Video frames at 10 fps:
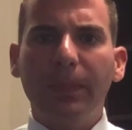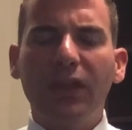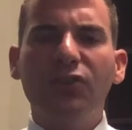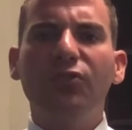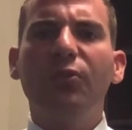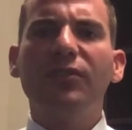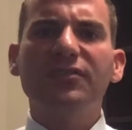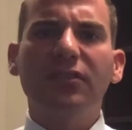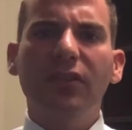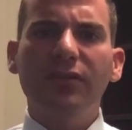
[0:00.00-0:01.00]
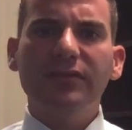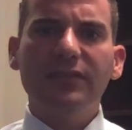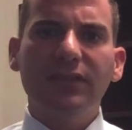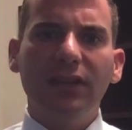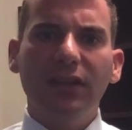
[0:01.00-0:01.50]
and your door's
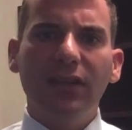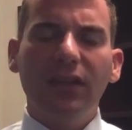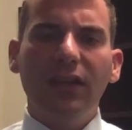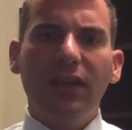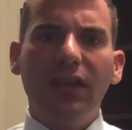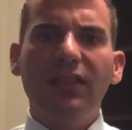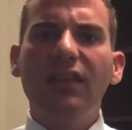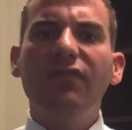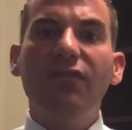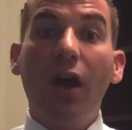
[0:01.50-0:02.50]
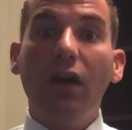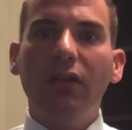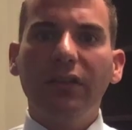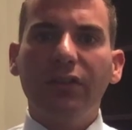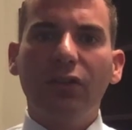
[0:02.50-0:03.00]
closed and they
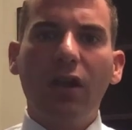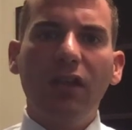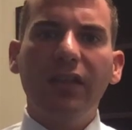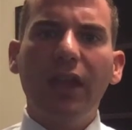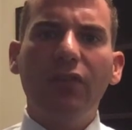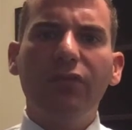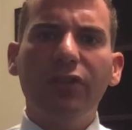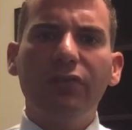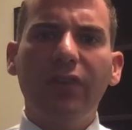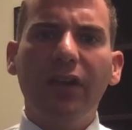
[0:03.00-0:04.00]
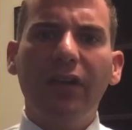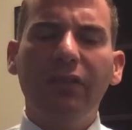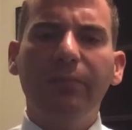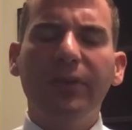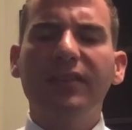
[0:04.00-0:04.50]
fall and they're calling out for you for
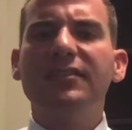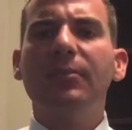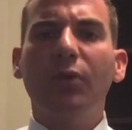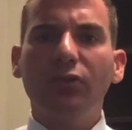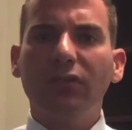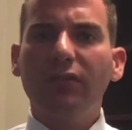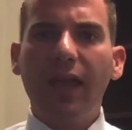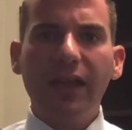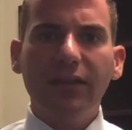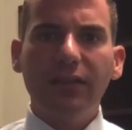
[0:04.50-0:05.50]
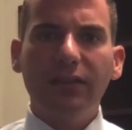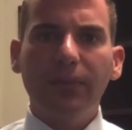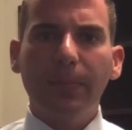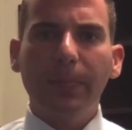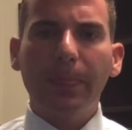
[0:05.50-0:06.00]
help because they broke their leg
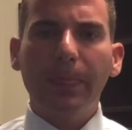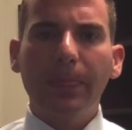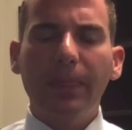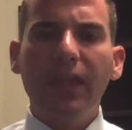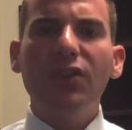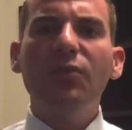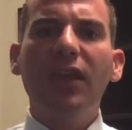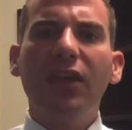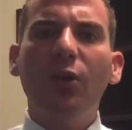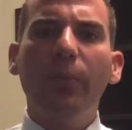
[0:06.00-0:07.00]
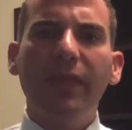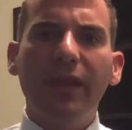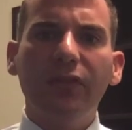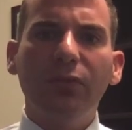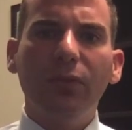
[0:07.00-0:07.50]
and you can't open
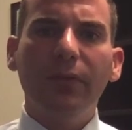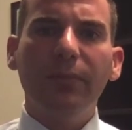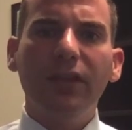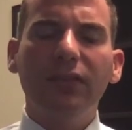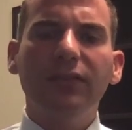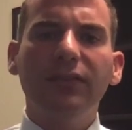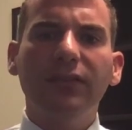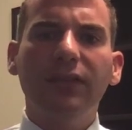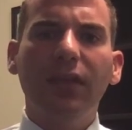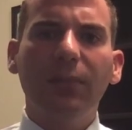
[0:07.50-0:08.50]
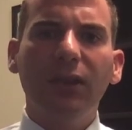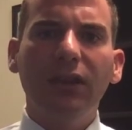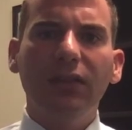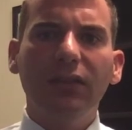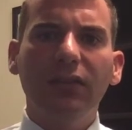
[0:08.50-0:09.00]
that door because it's
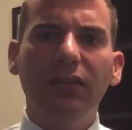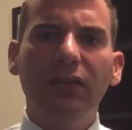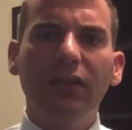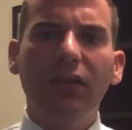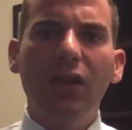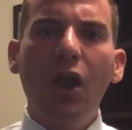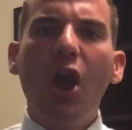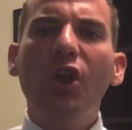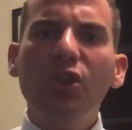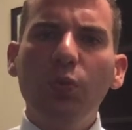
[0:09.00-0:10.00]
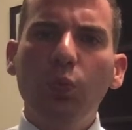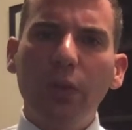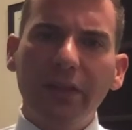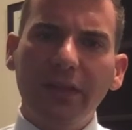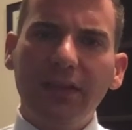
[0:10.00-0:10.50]
contaminated are you
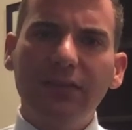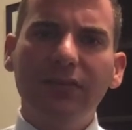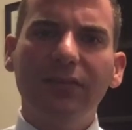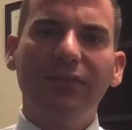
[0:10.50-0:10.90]
willing